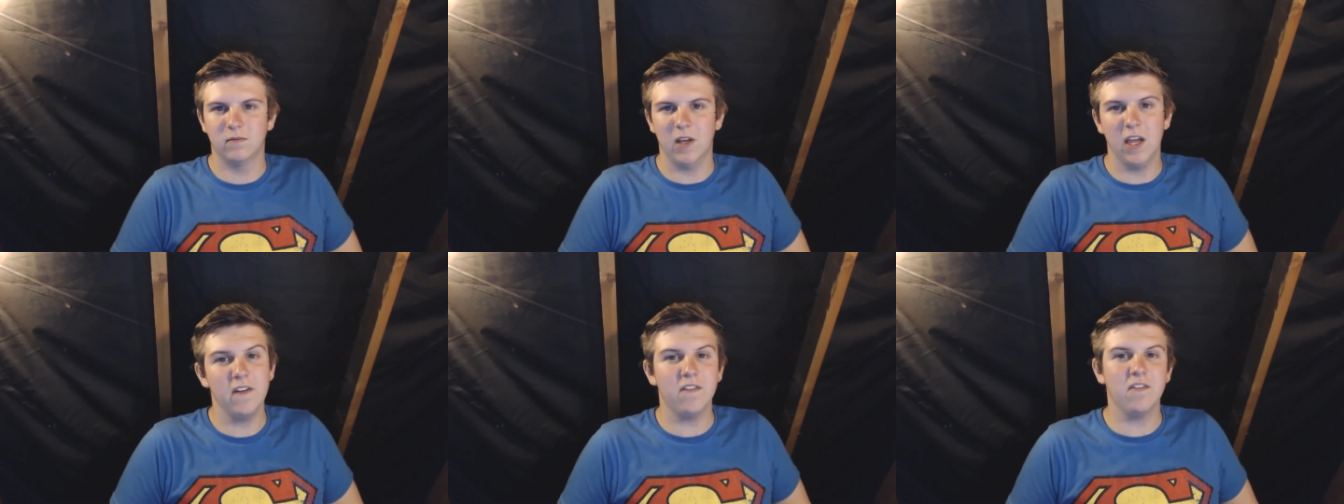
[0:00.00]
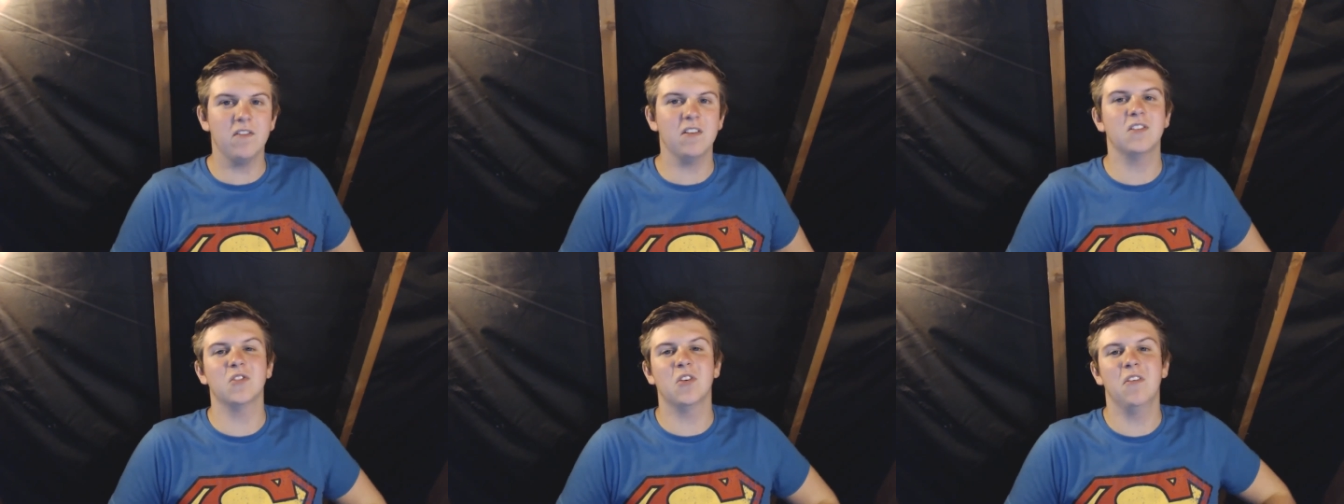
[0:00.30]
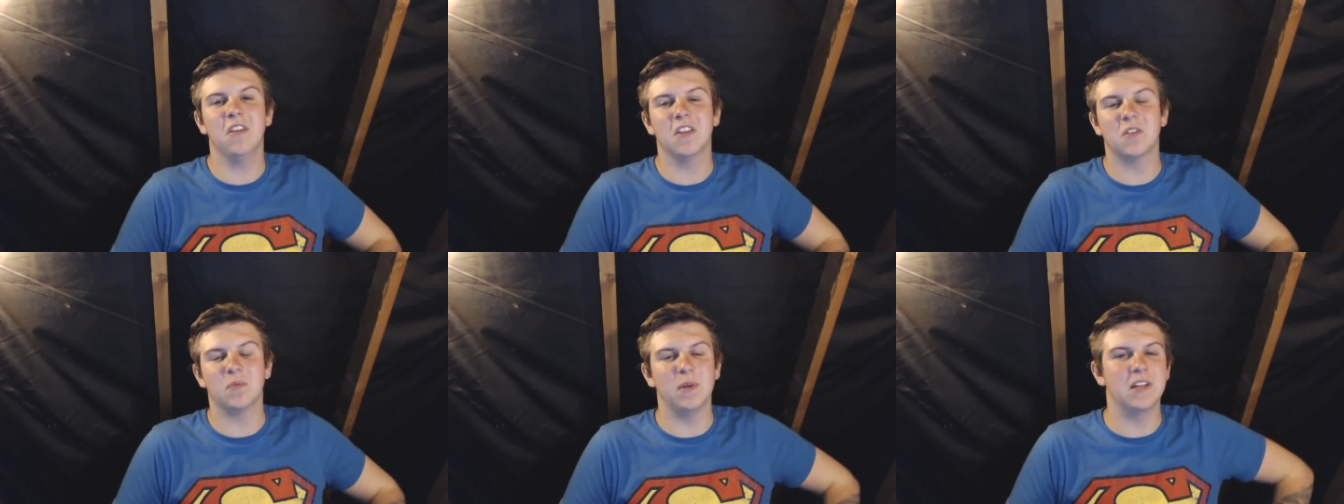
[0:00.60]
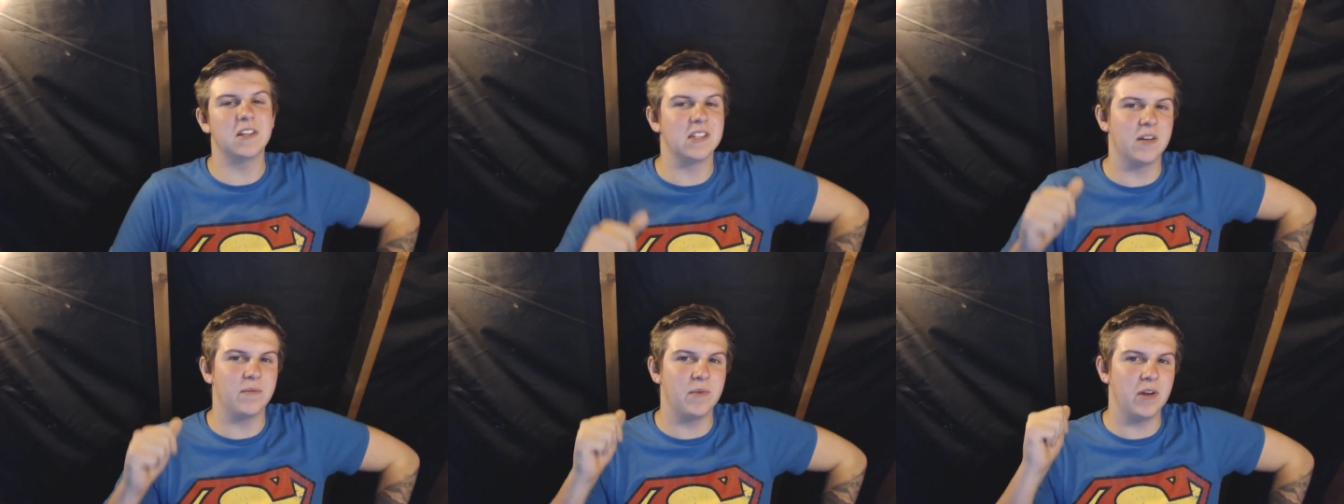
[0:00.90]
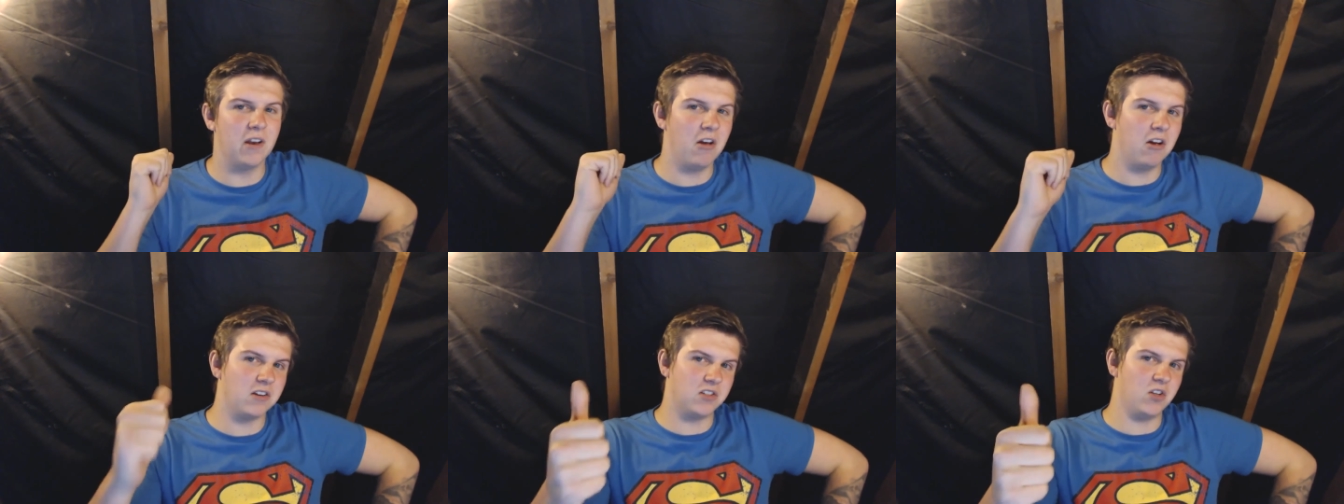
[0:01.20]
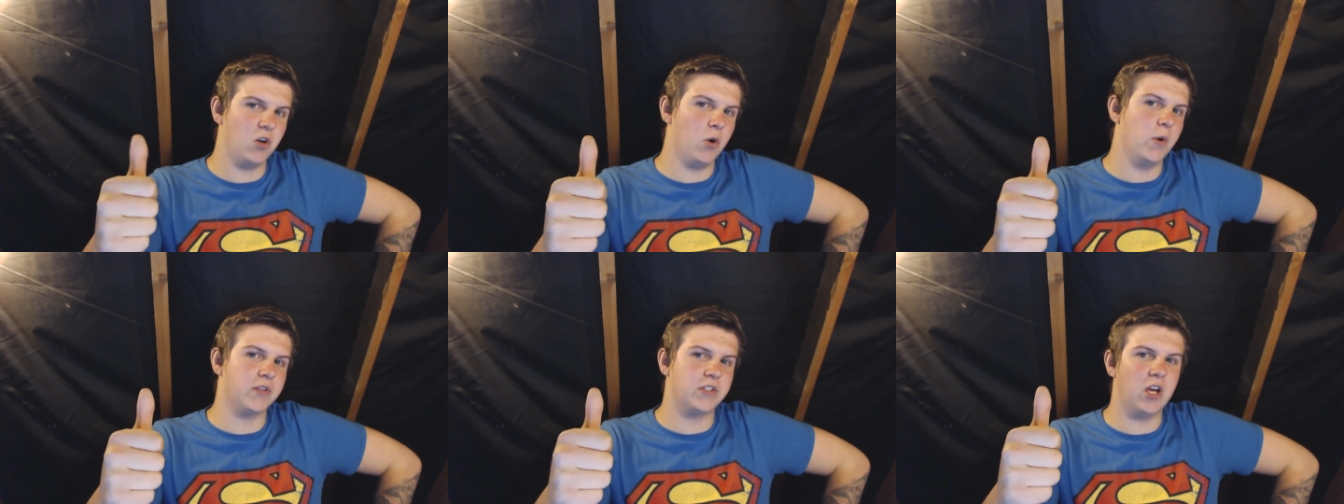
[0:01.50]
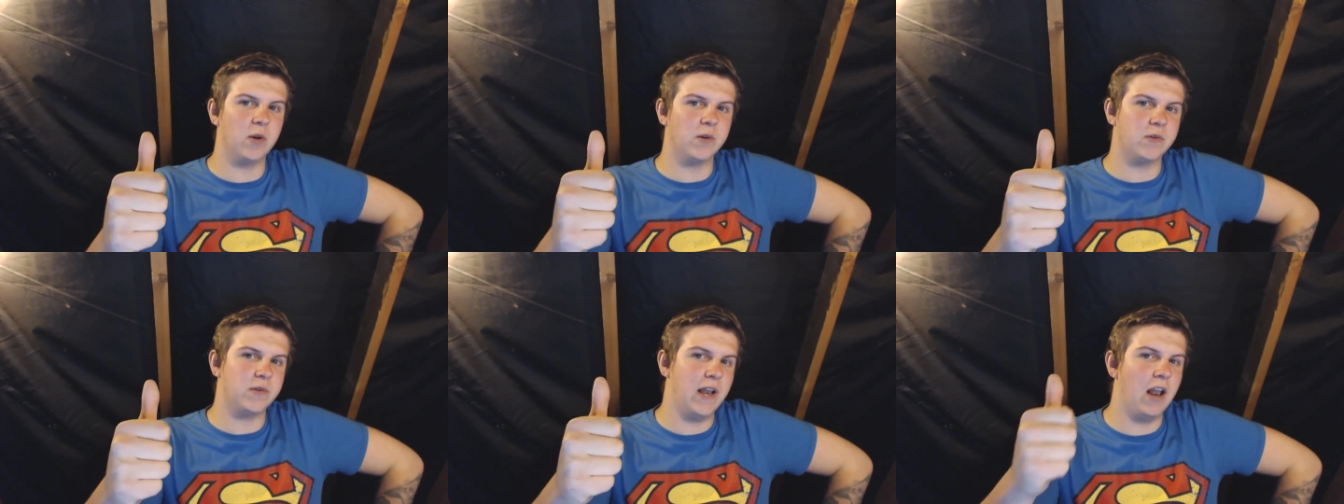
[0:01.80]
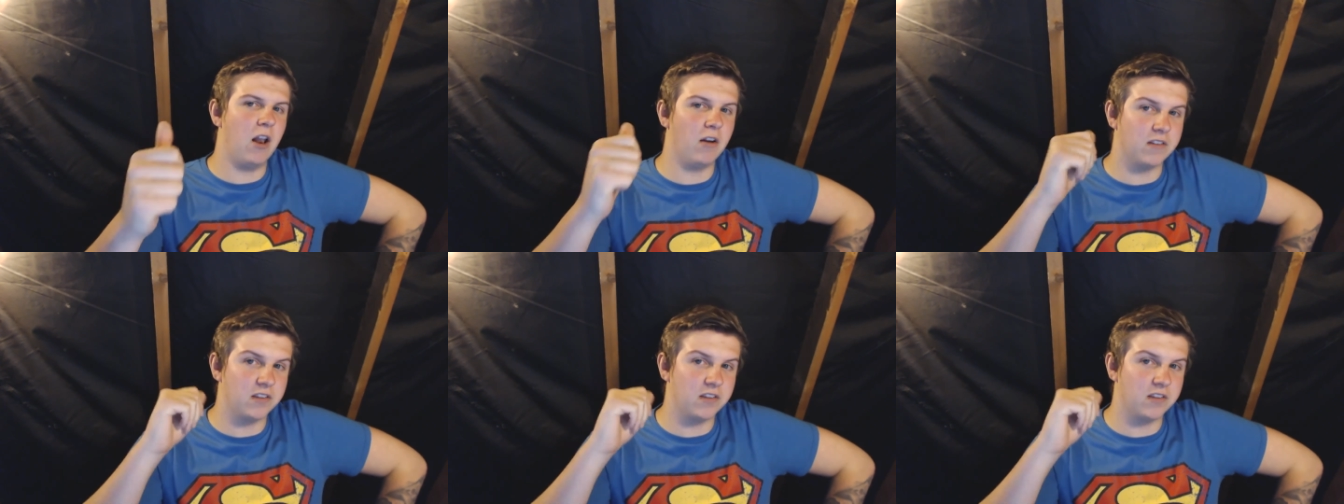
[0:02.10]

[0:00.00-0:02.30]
If you enjoyed this, please leave me a like. It always helps me out.